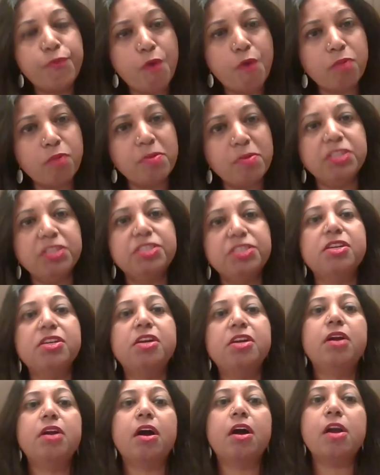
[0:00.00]
formal
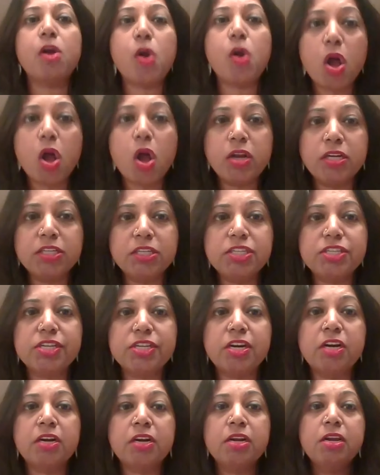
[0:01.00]
shirt, a collar
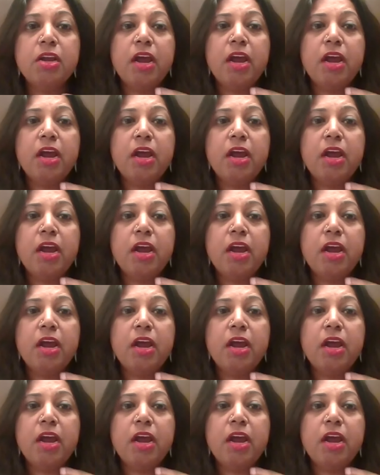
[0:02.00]
shirt.